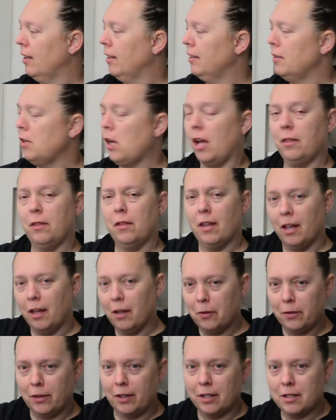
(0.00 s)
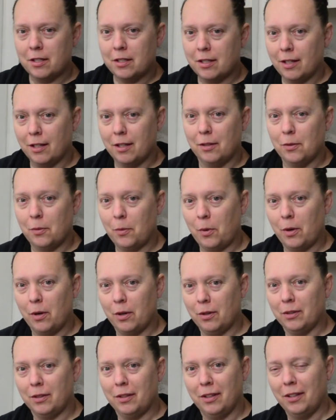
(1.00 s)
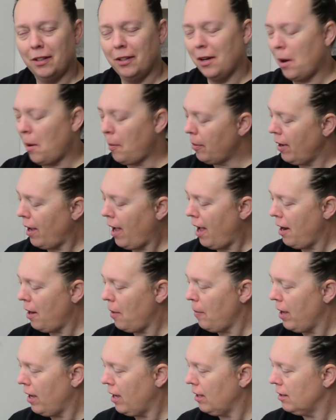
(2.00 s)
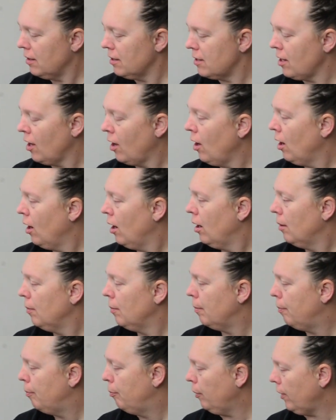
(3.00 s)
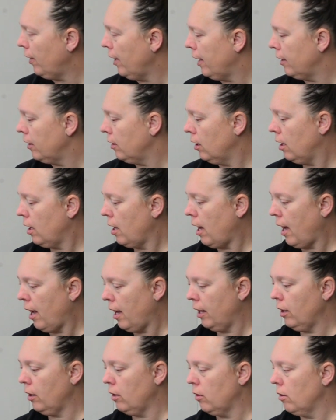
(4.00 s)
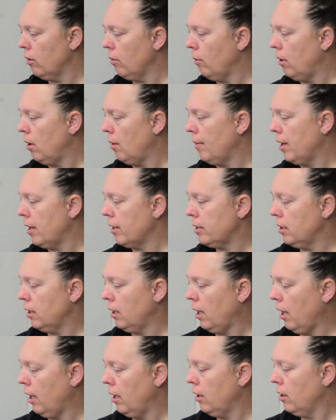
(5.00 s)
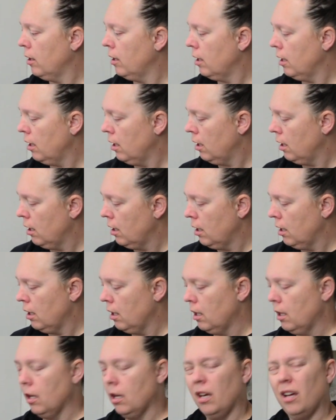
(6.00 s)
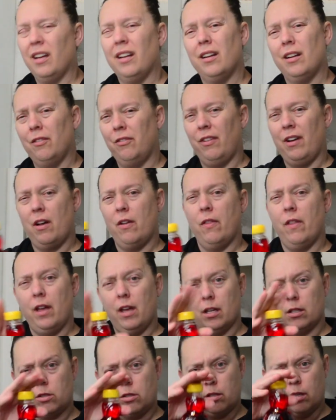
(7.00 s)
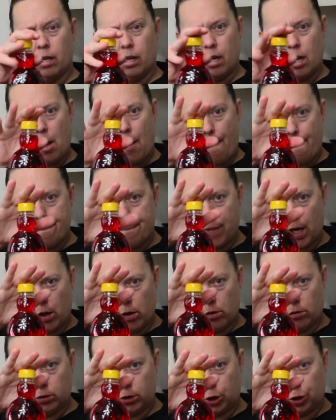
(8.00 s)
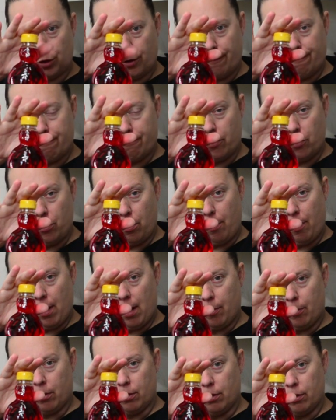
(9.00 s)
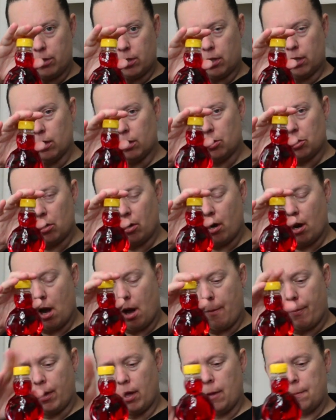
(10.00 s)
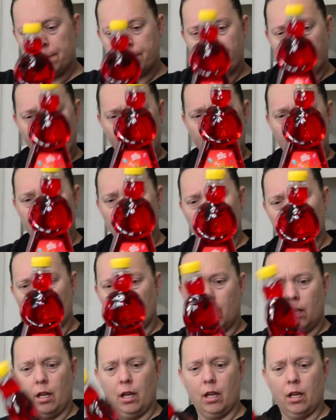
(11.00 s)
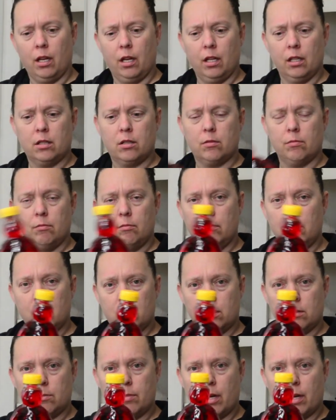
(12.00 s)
Not the healthiest thing in the world, not by any means, but I had to go to Walmart today and I found this Post Fruity Pebbles syrup, and it's Mrs.